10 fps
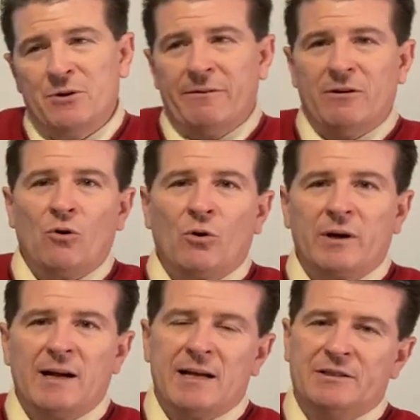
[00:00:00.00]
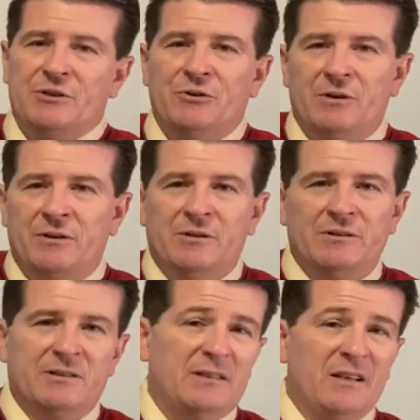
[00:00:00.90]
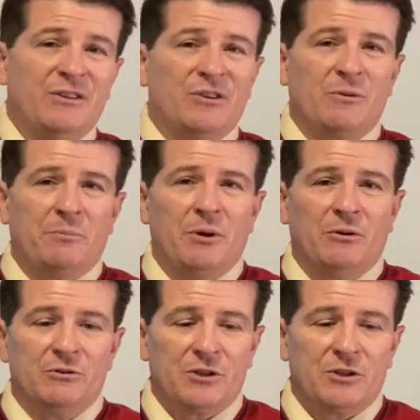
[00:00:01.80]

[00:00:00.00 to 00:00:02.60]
you have it organized, and, you, and it's in your computer.